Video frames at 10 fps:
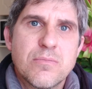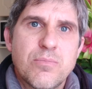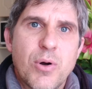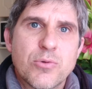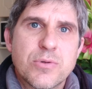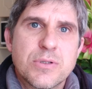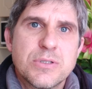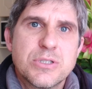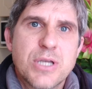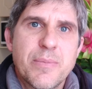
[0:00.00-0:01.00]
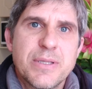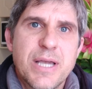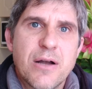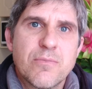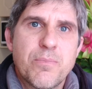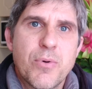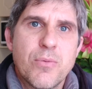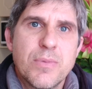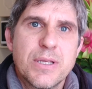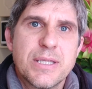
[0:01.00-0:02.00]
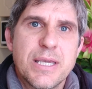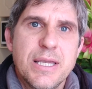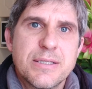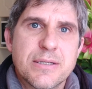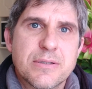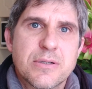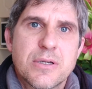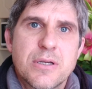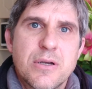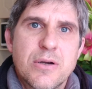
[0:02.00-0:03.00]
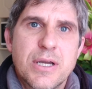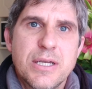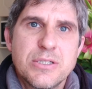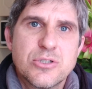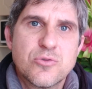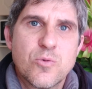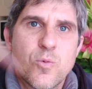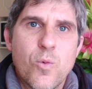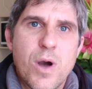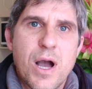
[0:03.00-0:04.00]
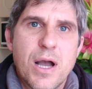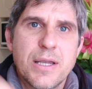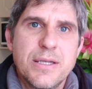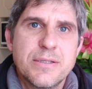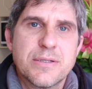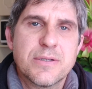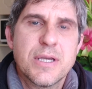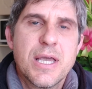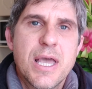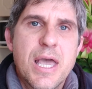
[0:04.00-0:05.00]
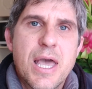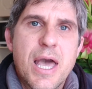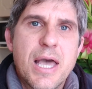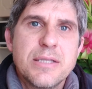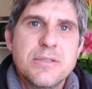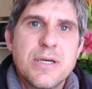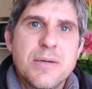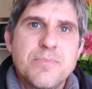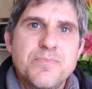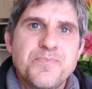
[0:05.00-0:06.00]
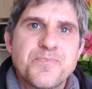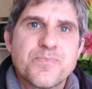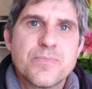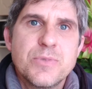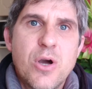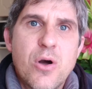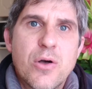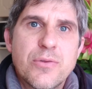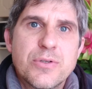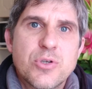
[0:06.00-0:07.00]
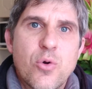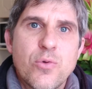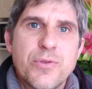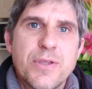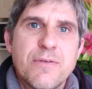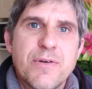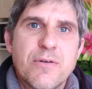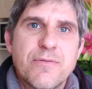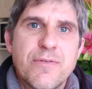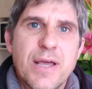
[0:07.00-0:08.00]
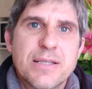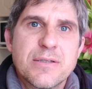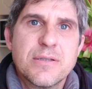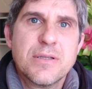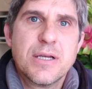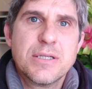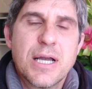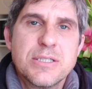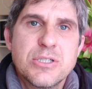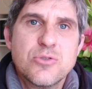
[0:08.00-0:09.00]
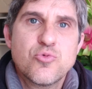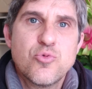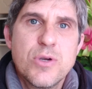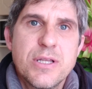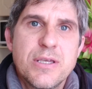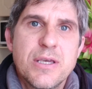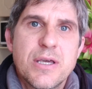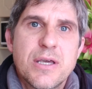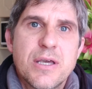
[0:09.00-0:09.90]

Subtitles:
bolt just coming down, boom, and it hit it. Okay, it just wah, hit it. And yeah, this whole thing fell flat, and I just really